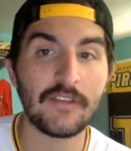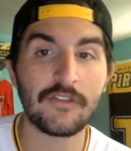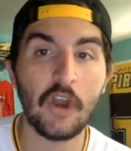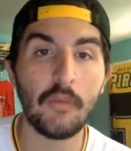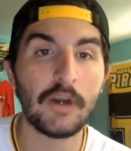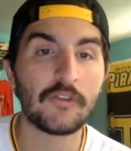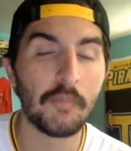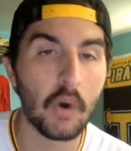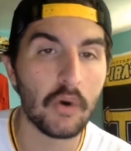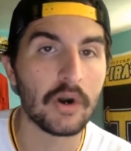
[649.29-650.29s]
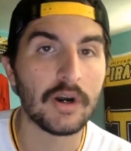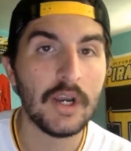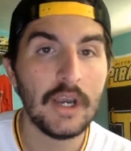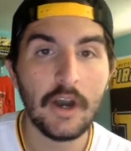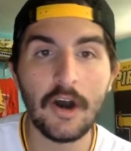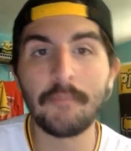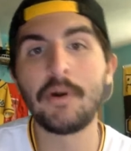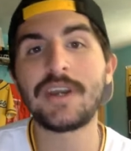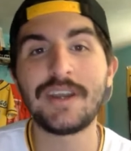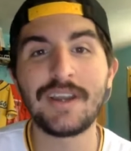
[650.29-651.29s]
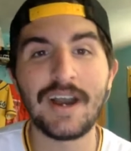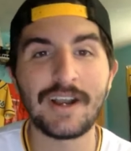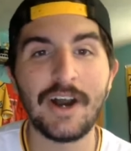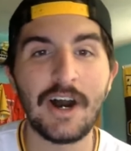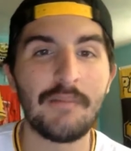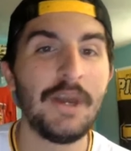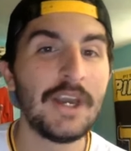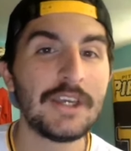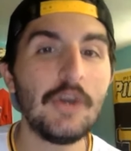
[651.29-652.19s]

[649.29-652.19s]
and so much more on Booking.com.